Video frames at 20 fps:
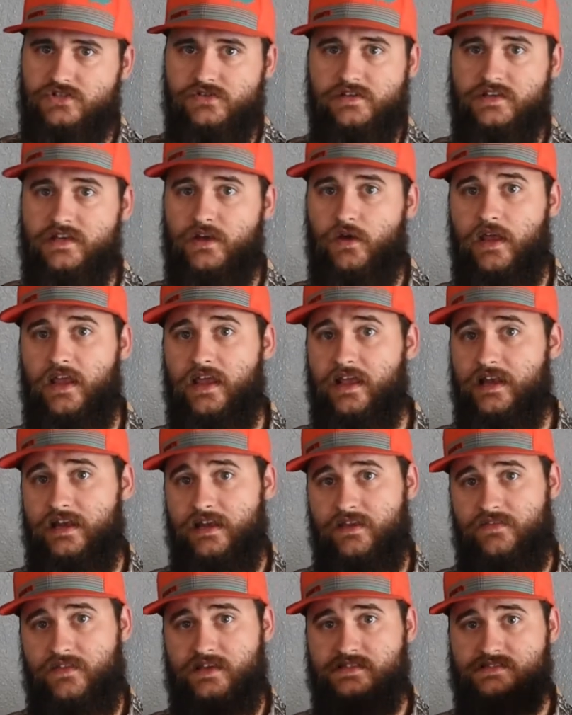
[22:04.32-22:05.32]
You can get
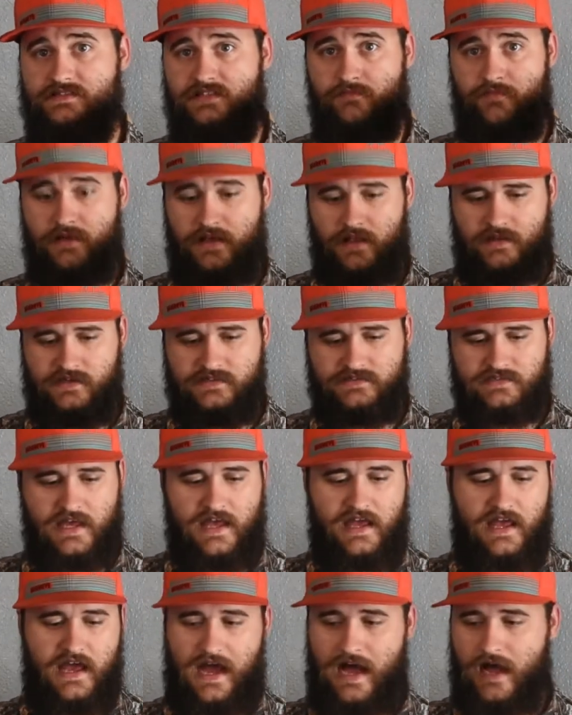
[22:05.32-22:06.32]
any of these. Cabela's,
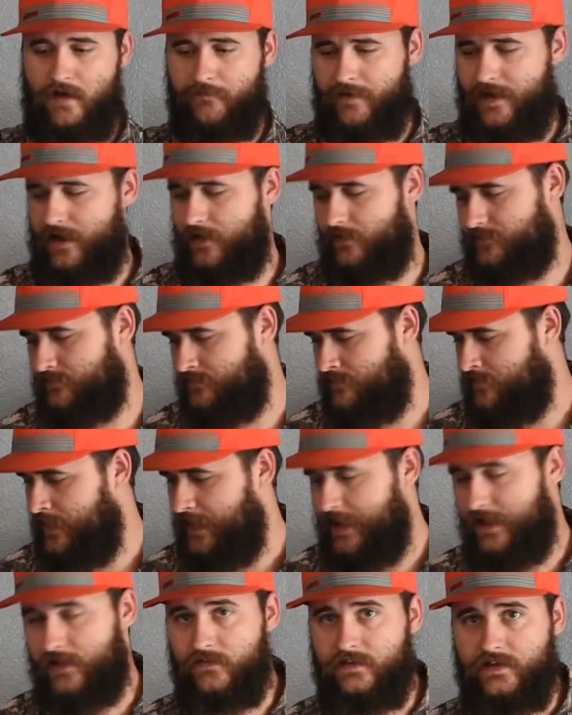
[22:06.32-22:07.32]
High Mountain,
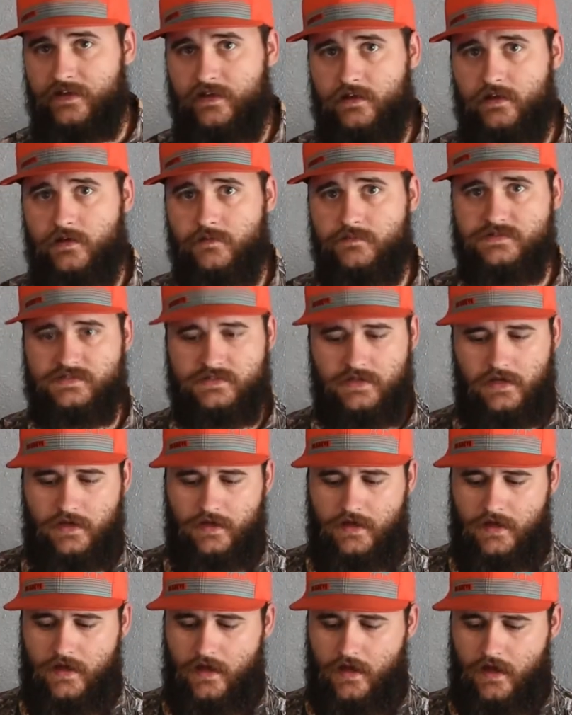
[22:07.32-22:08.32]
LEMs.
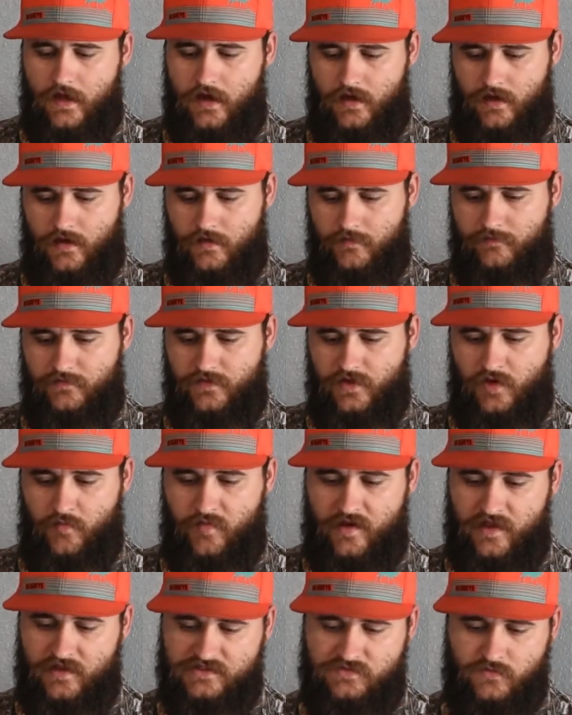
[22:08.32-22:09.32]
The
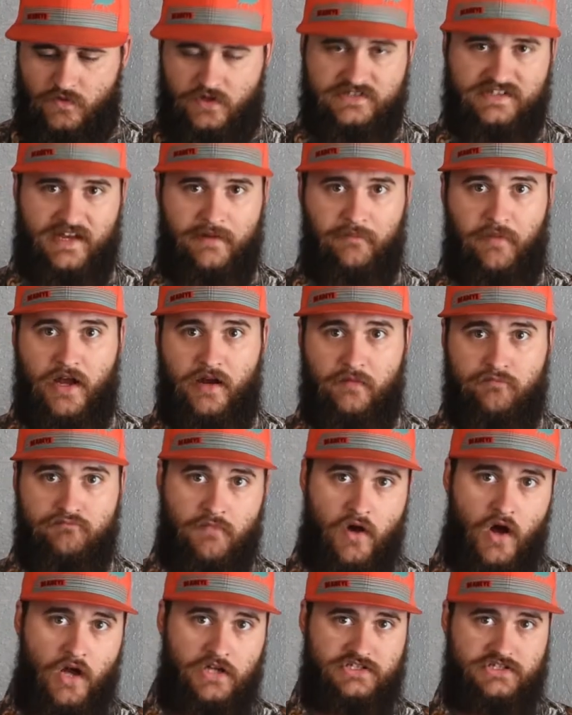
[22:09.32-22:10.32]
Cabela's ones, I bought a
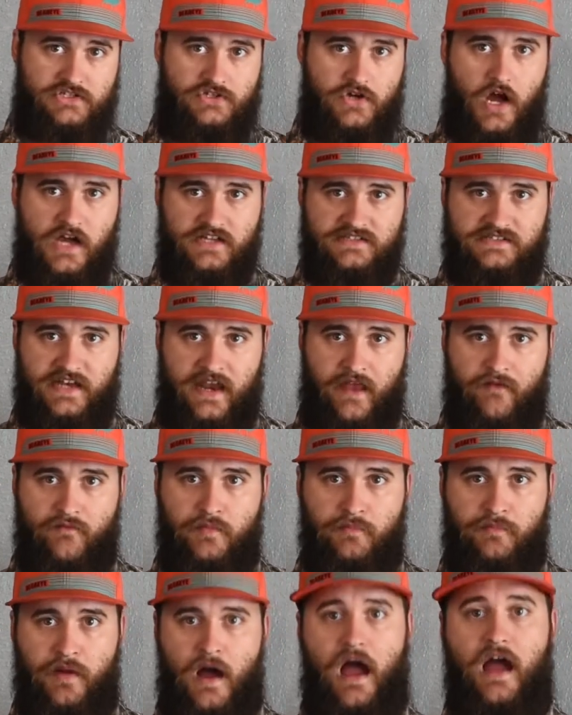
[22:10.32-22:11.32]
monstrosity of
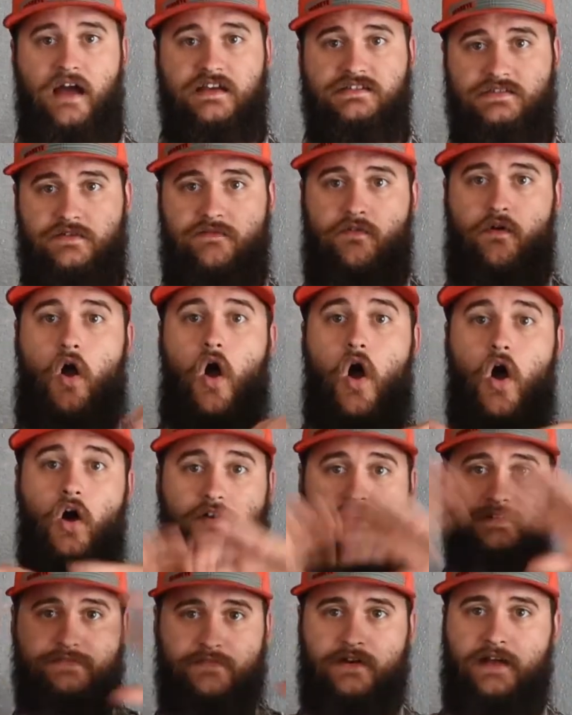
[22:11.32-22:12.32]
a box of
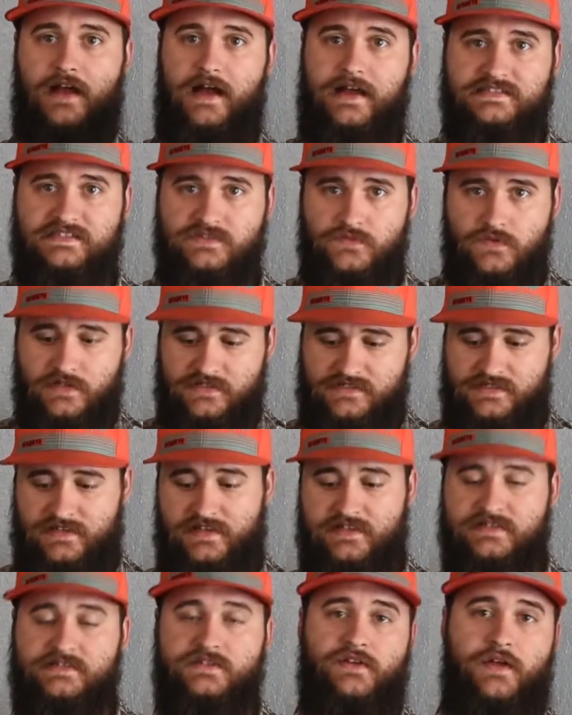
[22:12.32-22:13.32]
all different kinds of ones, and
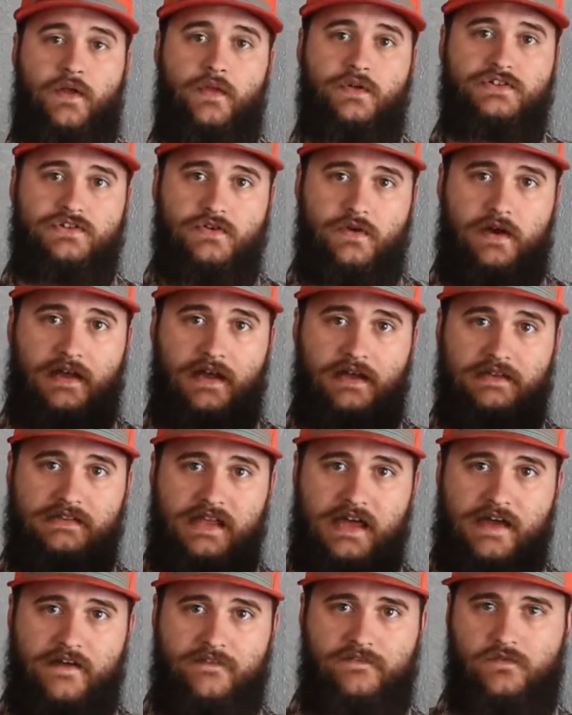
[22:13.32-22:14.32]
these are the only 2 I got
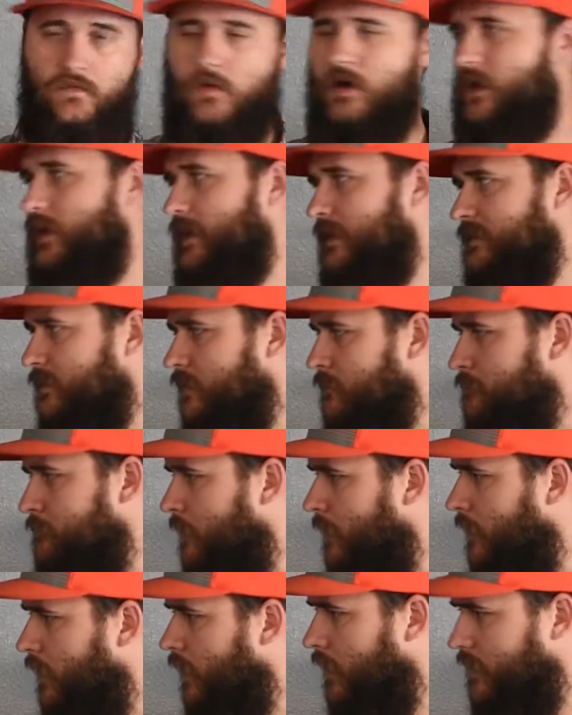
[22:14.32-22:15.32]
left. Well, and
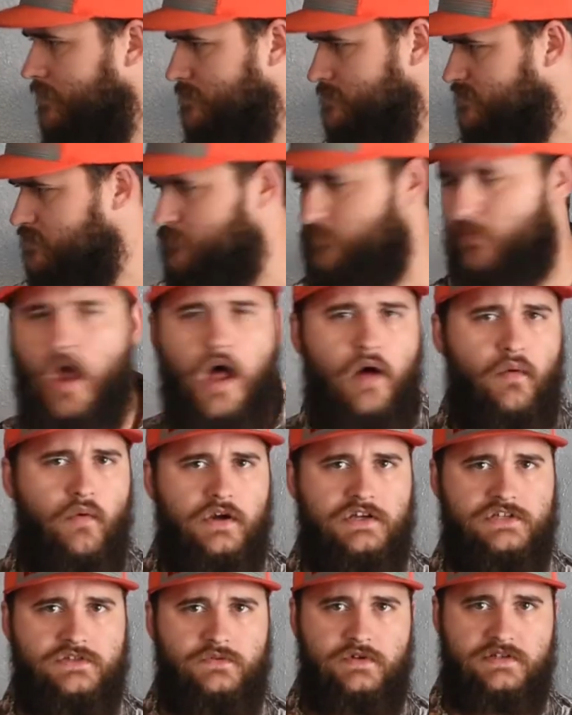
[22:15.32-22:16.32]
some
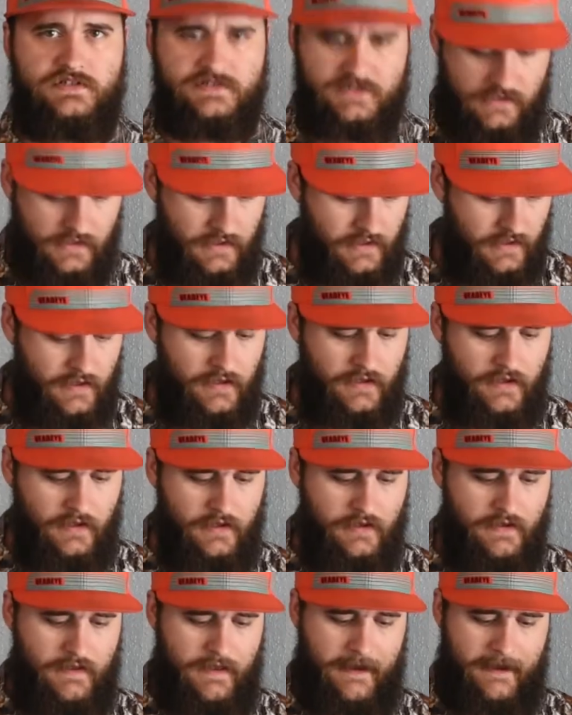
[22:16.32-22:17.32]
bratwurst ones.
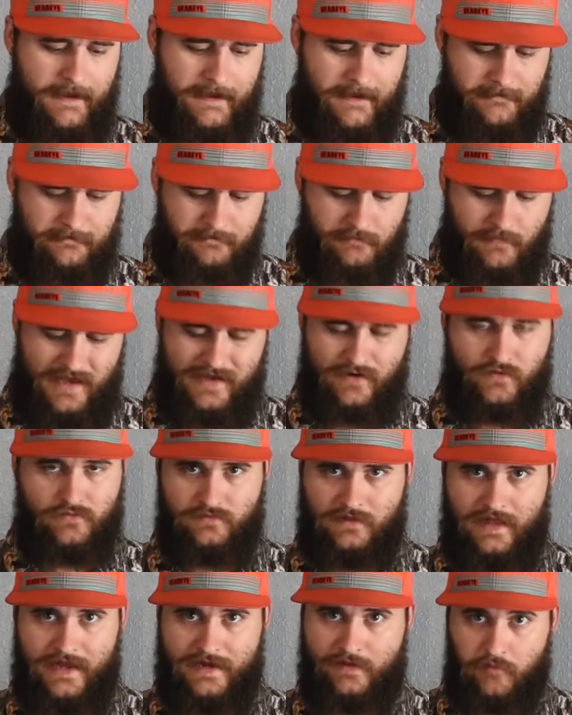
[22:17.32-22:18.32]
I
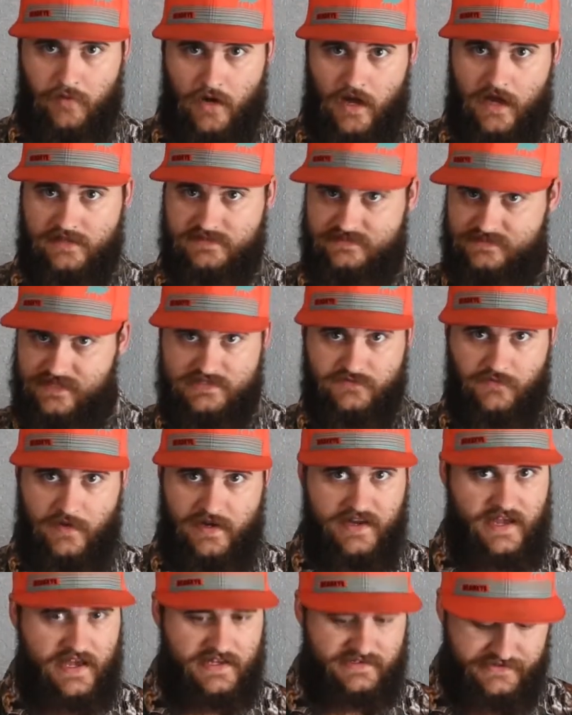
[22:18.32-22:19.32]
don't like brats, that's
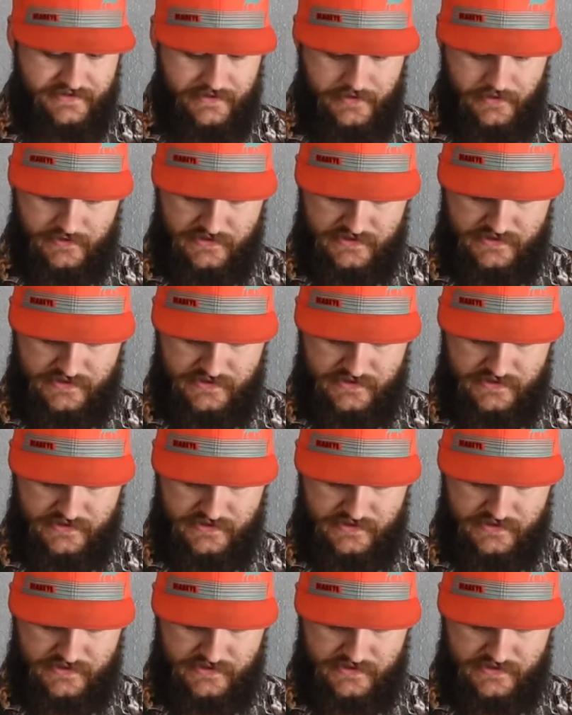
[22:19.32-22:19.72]
my dad's deal.